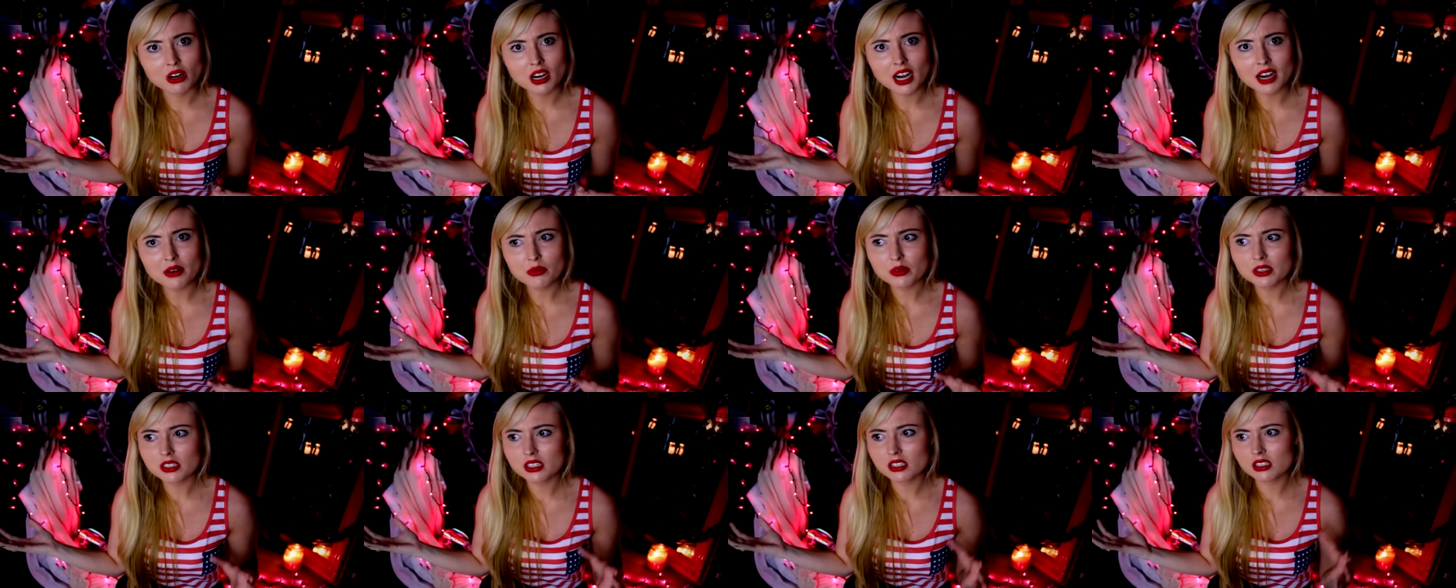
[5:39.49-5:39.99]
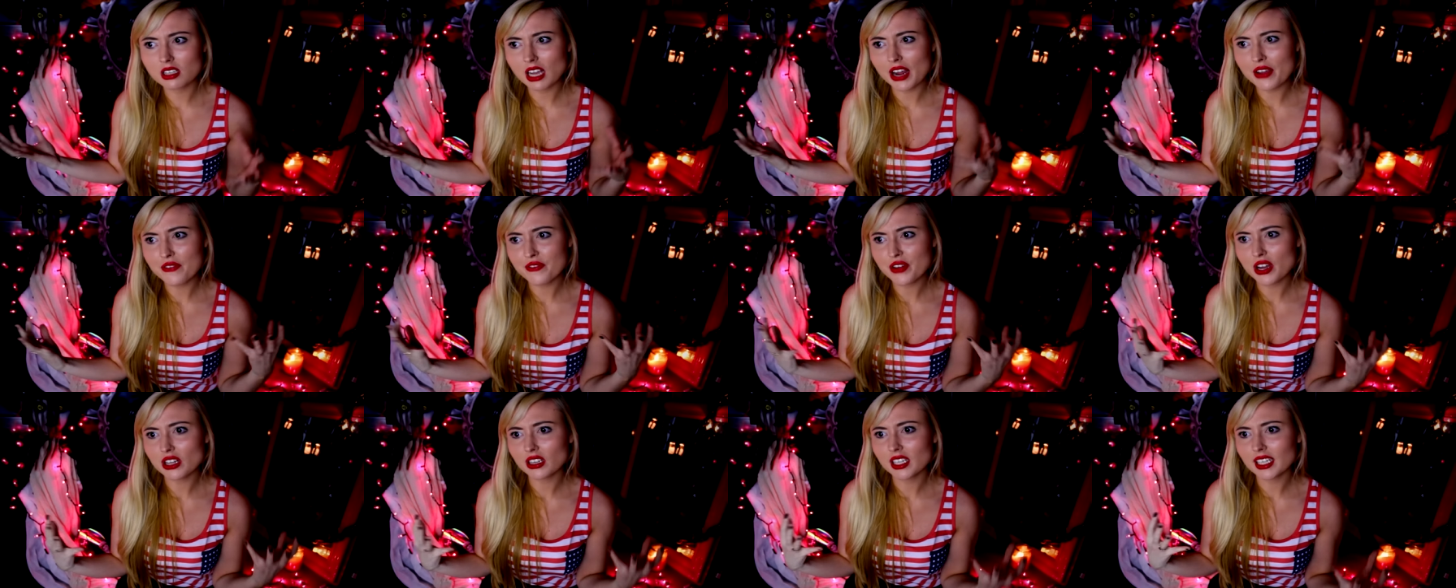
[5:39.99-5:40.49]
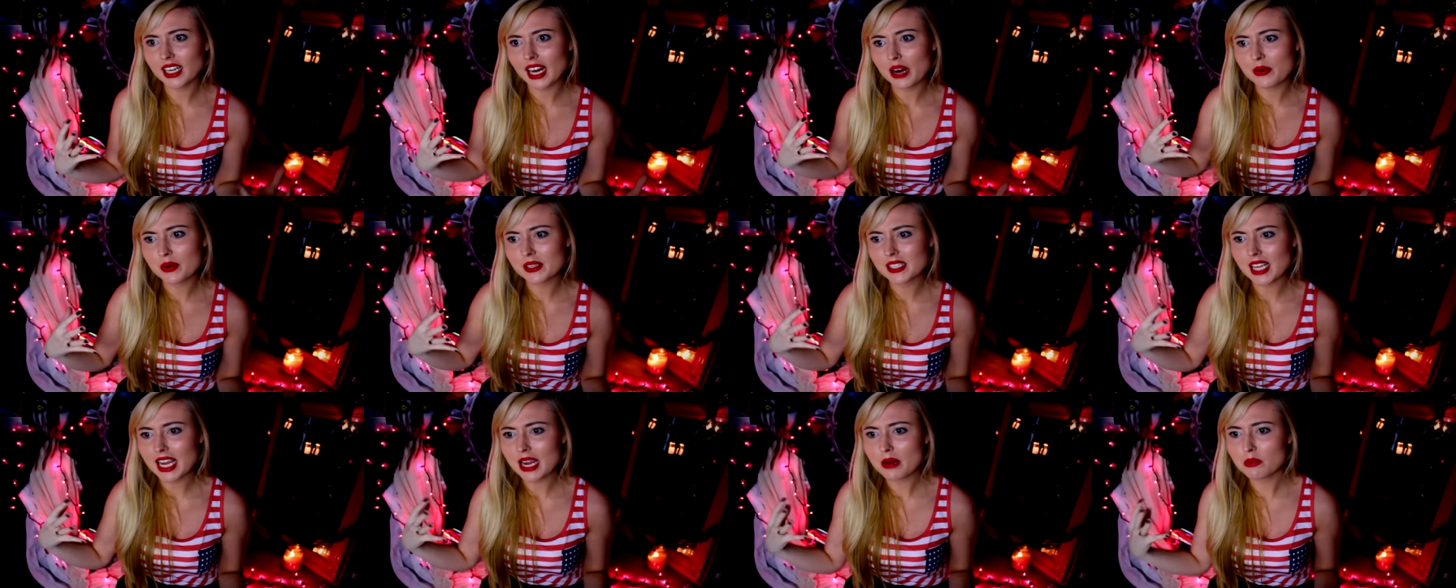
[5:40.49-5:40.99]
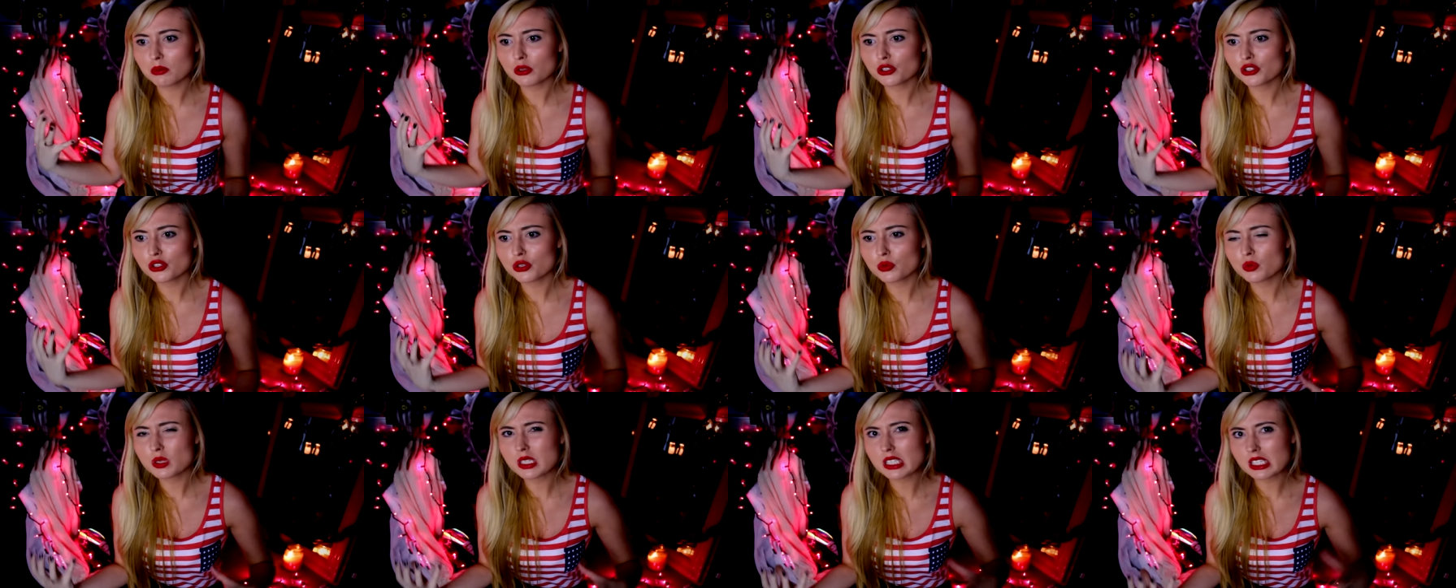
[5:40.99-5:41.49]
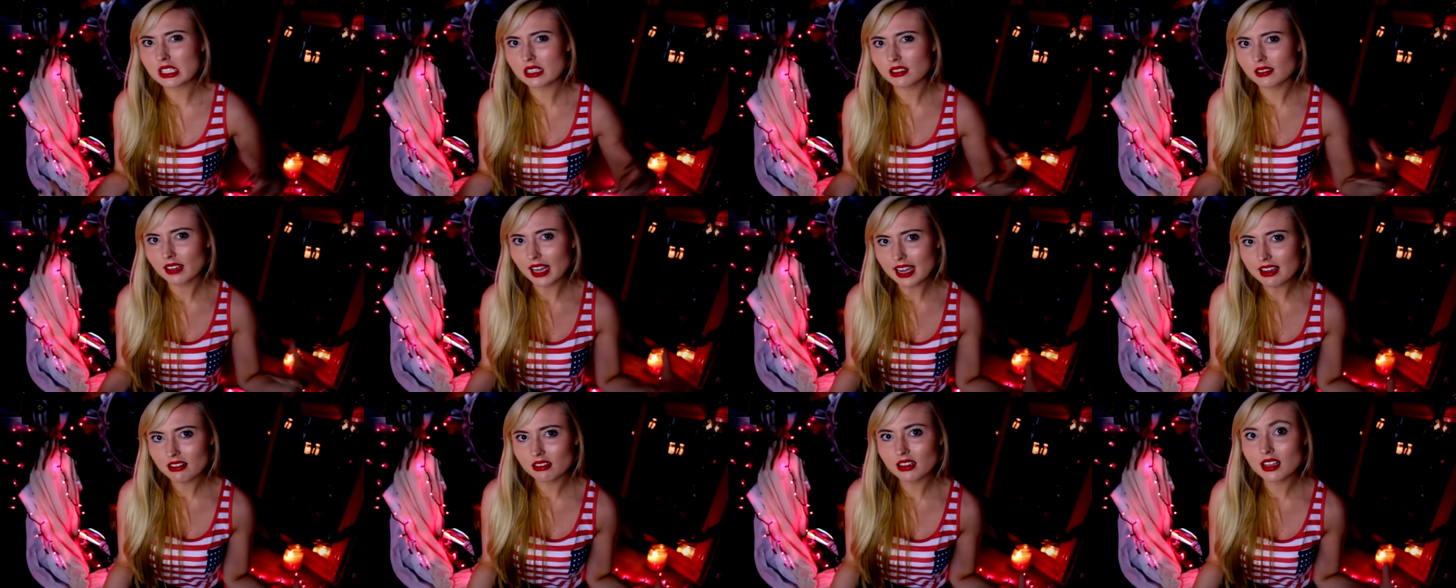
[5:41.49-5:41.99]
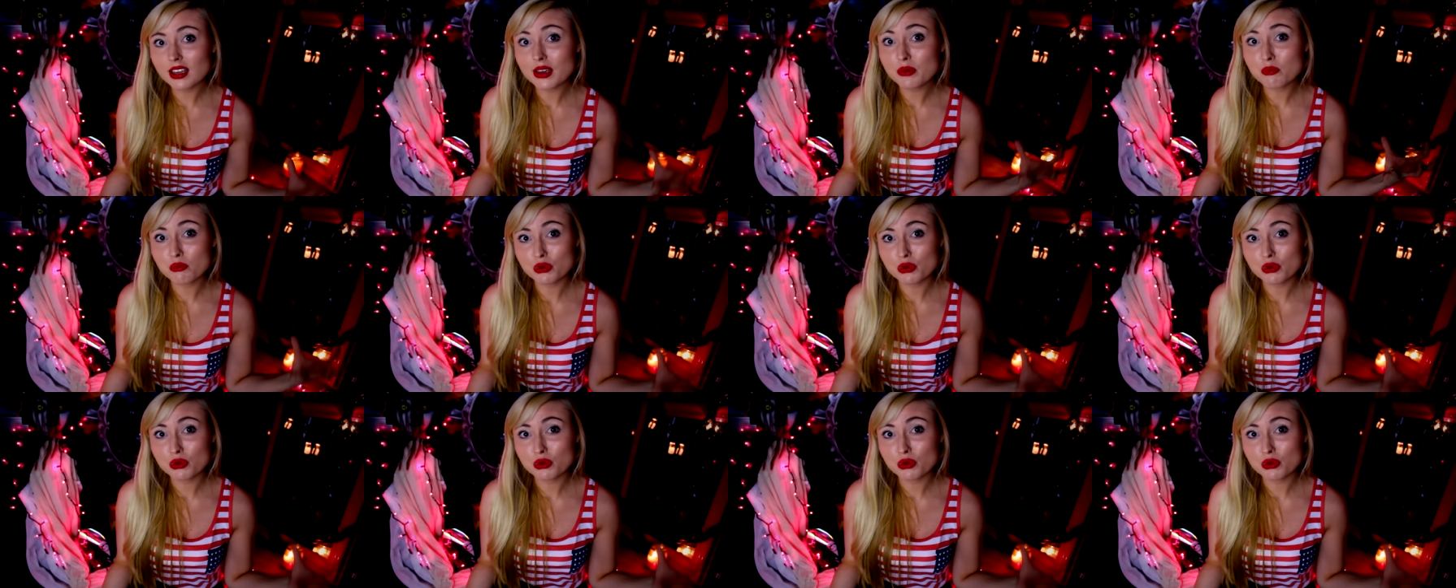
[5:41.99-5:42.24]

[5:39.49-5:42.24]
I was I felt like I was able to slightly